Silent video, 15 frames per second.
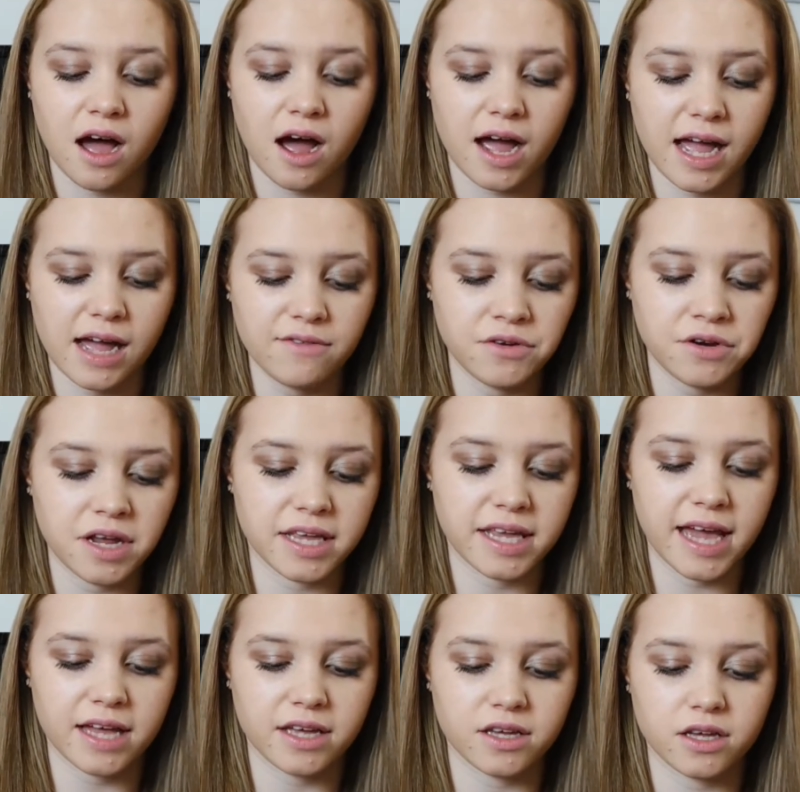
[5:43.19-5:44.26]
I haven't
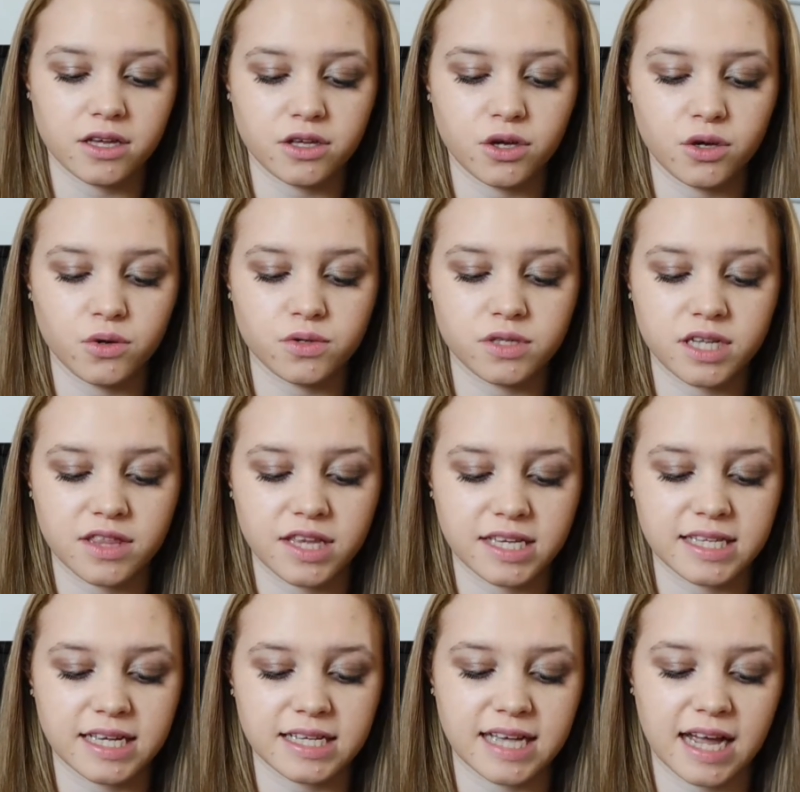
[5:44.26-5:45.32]
yet used
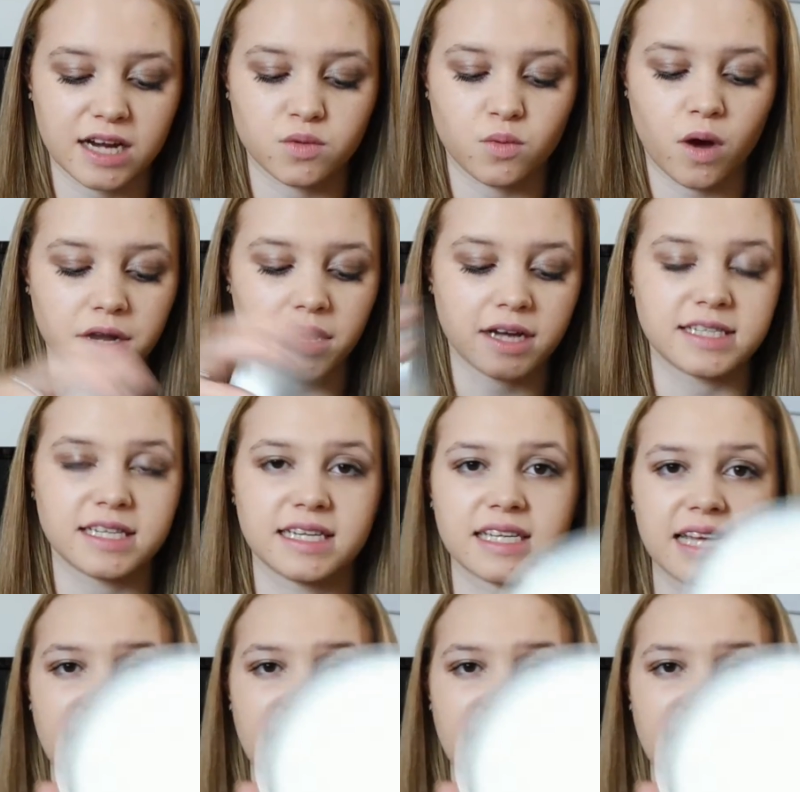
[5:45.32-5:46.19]
this exact one. I did